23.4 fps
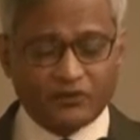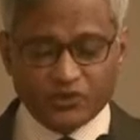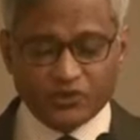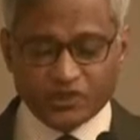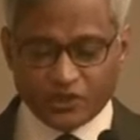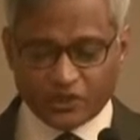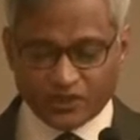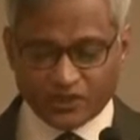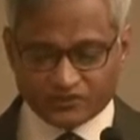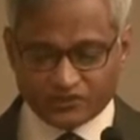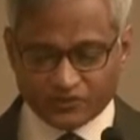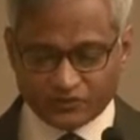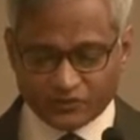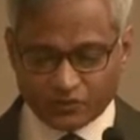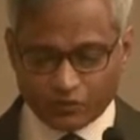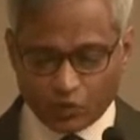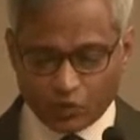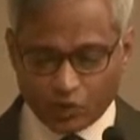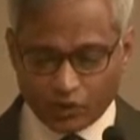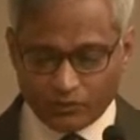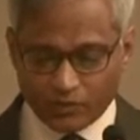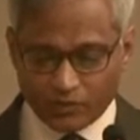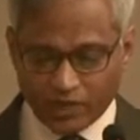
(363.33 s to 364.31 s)
with the rest of the
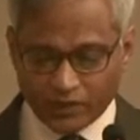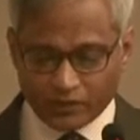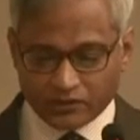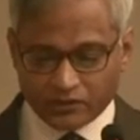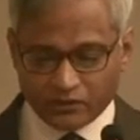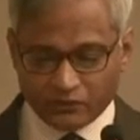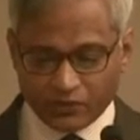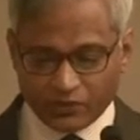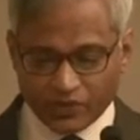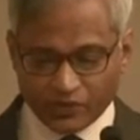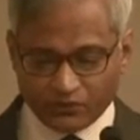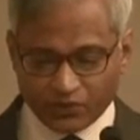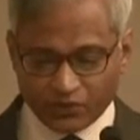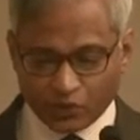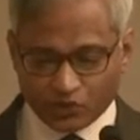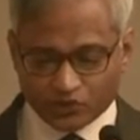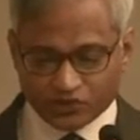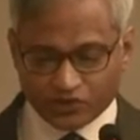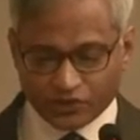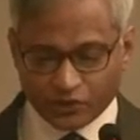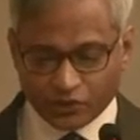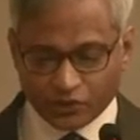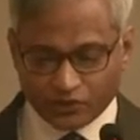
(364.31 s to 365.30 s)
world, but we are
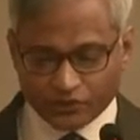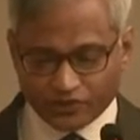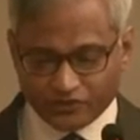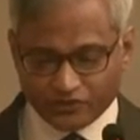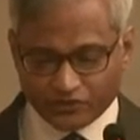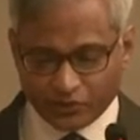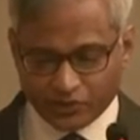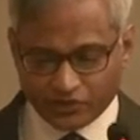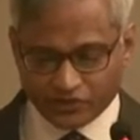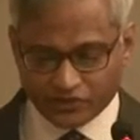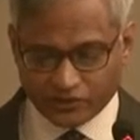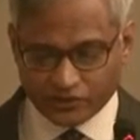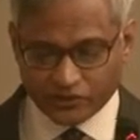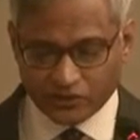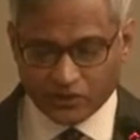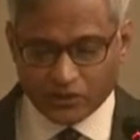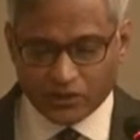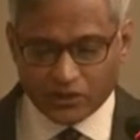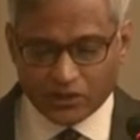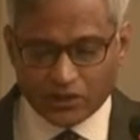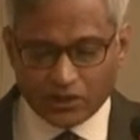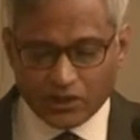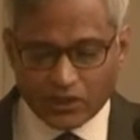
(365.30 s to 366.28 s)
focusing on this region.
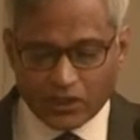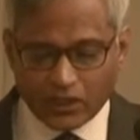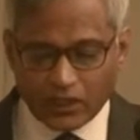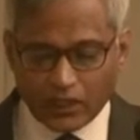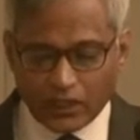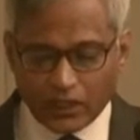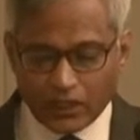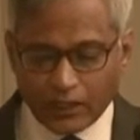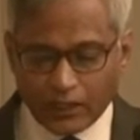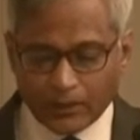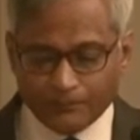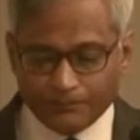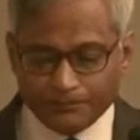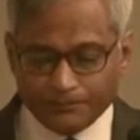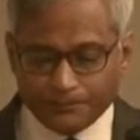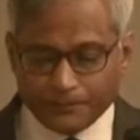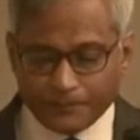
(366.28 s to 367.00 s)
Um,